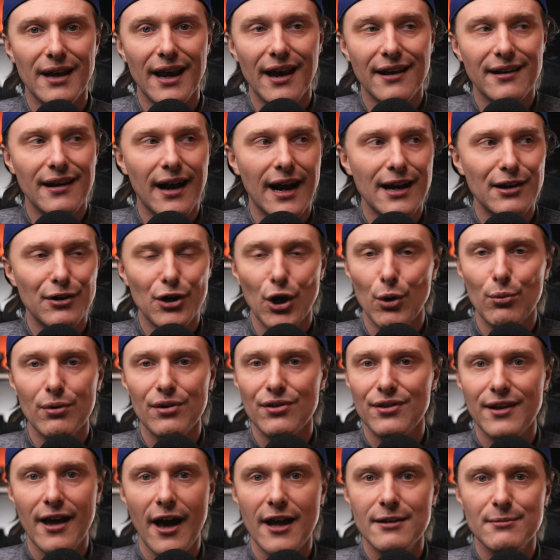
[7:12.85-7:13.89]
And I know with
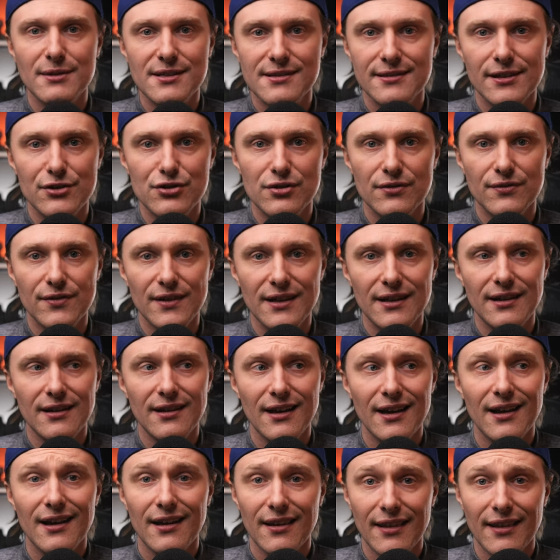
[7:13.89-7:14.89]
the Atomos Ninja V,